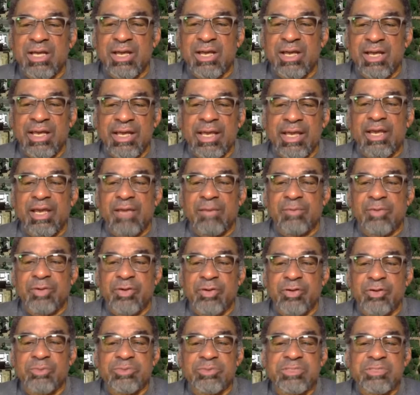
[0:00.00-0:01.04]
income
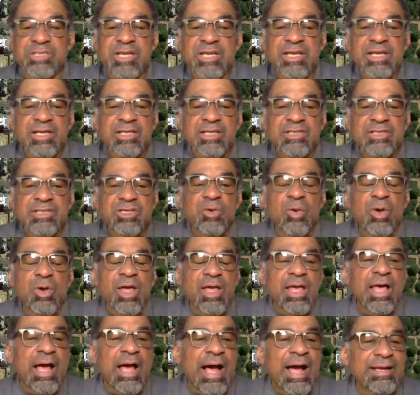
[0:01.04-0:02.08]
groups. So
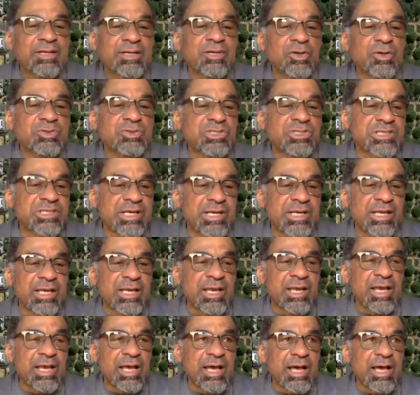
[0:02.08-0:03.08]
I do see